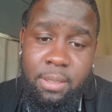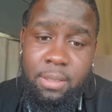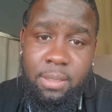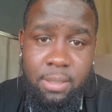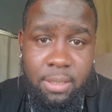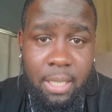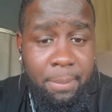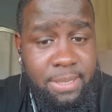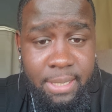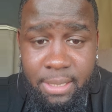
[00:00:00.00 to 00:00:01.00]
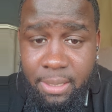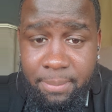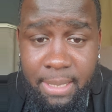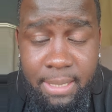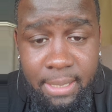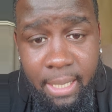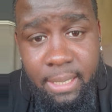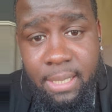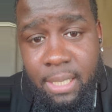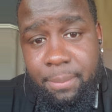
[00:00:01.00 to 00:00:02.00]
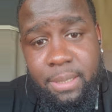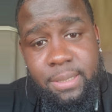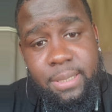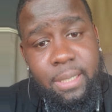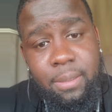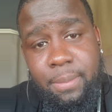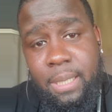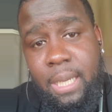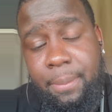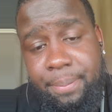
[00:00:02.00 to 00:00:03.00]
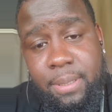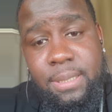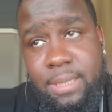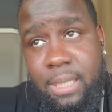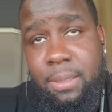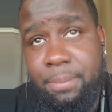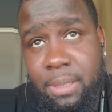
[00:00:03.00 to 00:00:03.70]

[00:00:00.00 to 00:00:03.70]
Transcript: I'm gonna shut up, man. Like, comment, share, man. I appreciate it.